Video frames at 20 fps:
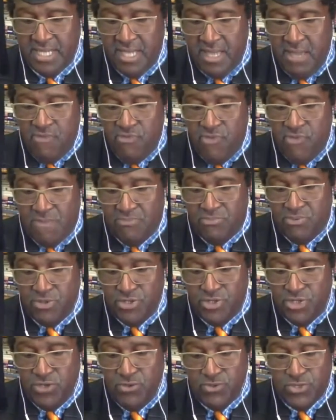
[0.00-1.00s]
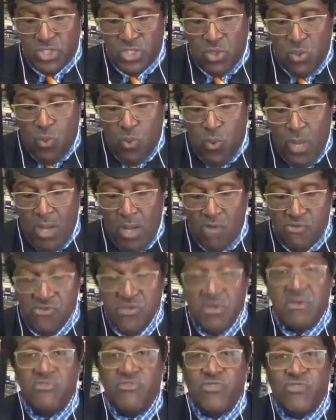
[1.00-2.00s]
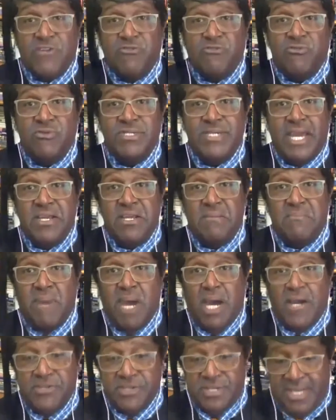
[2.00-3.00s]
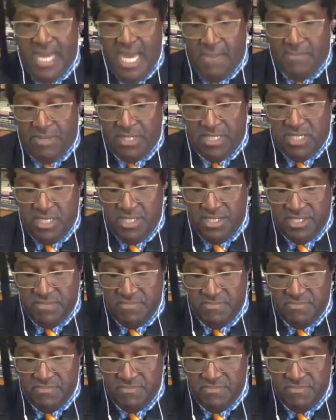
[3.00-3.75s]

that produced the wealth that created modern capitalism.